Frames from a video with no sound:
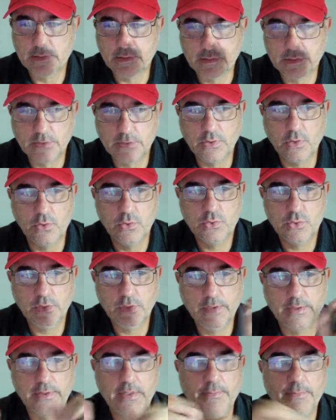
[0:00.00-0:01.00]
the social
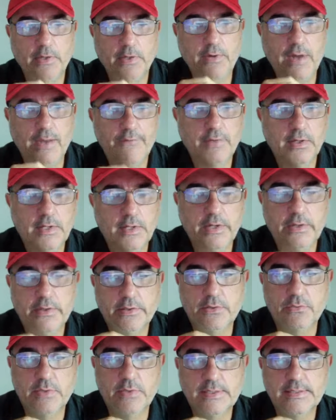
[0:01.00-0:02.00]
and demographic
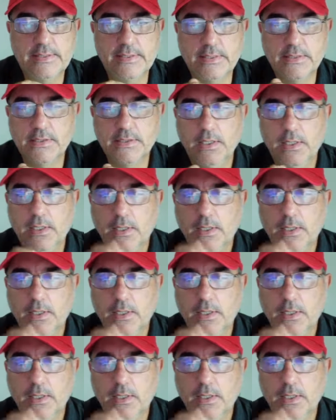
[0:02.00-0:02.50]
characteristics